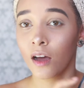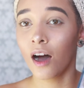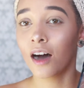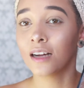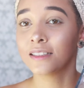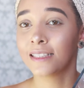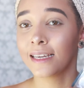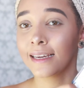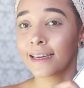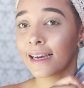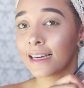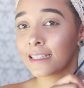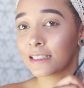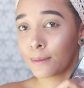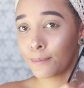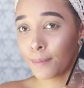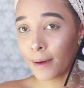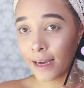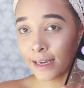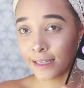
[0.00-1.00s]
I take it as
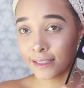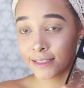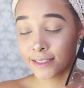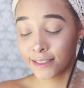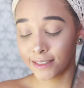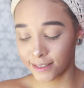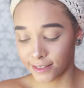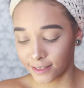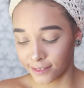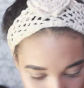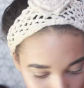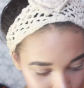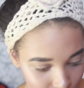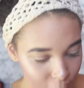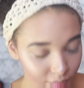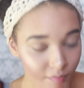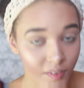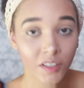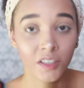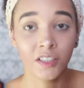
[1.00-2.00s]
a base.
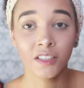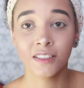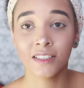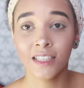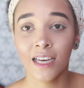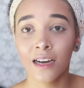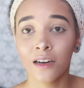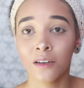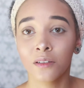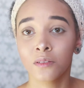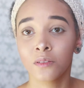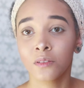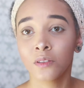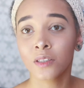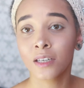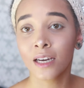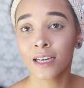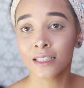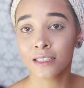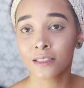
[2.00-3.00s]
You can tell,
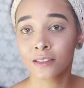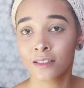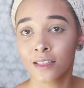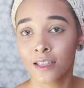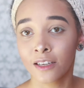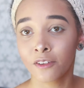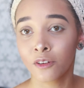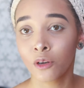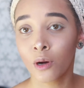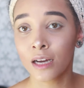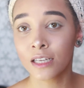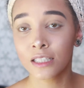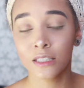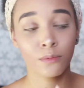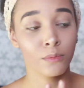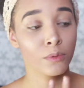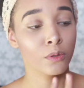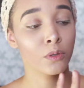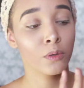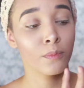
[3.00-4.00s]
look how they're quite
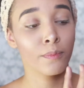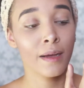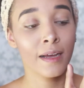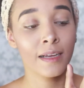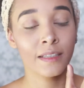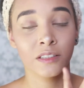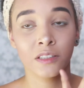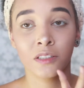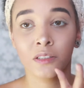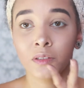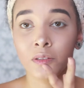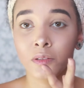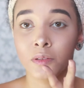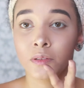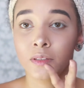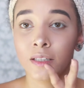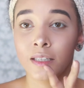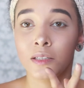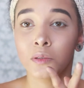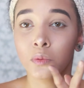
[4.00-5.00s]
small compared
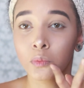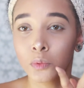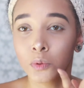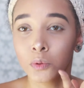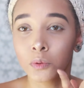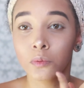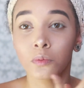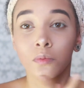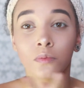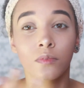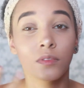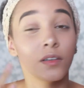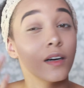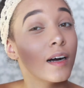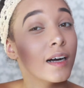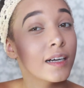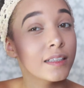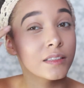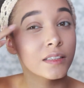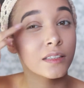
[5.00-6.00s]
to their normal
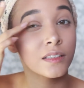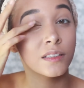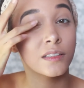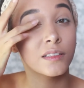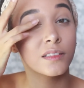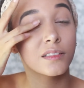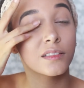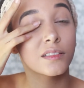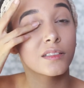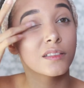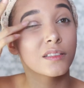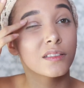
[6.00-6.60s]
eyeshadows.